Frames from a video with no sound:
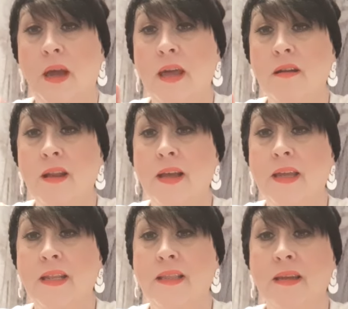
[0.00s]
I don't like
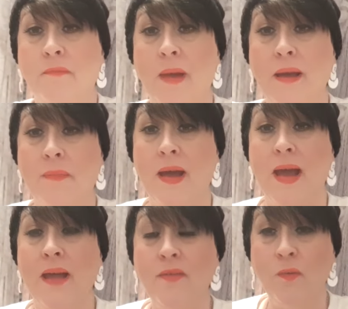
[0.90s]
anything back
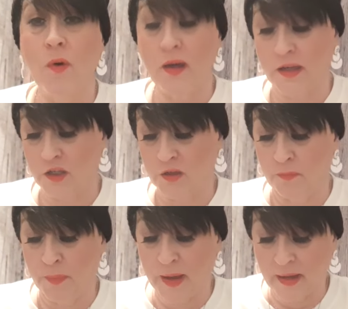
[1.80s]
behind the watch,
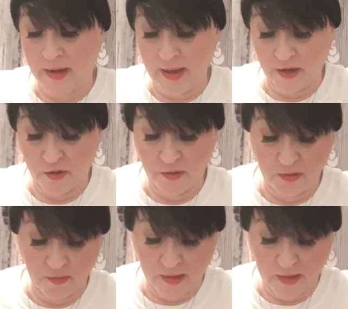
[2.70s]
but I could do